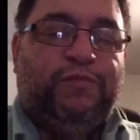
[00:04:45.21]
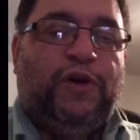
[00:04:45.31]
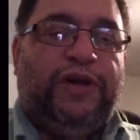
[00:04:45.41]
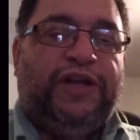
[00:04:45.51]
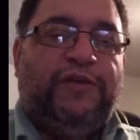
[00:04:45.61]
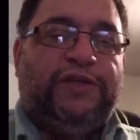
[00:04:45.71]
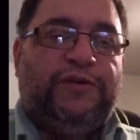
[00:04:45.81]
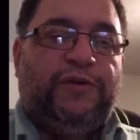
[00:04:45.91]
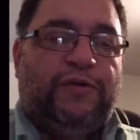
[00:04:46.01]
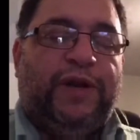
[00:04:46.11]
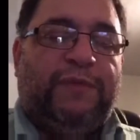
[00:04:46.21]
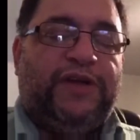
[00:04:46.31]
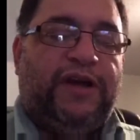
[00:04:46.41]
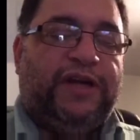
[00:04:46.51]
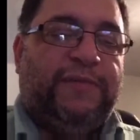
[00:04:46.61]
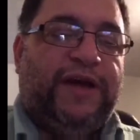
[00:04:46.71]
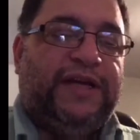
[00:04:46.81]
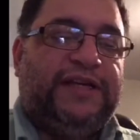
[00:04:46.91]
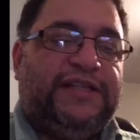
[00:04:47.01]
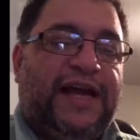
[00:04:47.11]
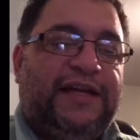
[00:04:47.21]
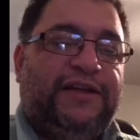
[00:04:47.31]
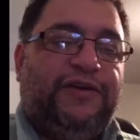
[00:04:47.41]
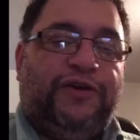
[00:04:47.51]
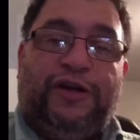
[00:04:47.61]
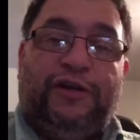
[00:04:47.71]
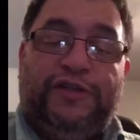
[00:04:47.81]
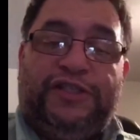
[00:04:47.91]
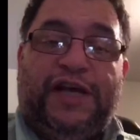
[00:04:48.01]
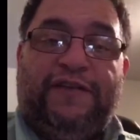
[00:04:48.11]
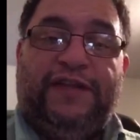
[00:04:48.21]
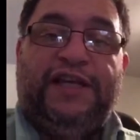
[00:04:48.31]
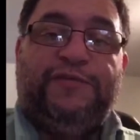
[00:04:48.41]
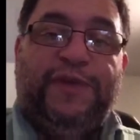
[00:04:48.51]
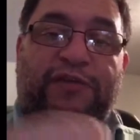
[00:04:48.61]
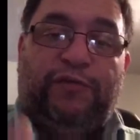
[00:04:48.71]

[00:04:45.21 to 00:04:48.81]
going to go to, or what I'm talking about, is that you're going to lose sight of things.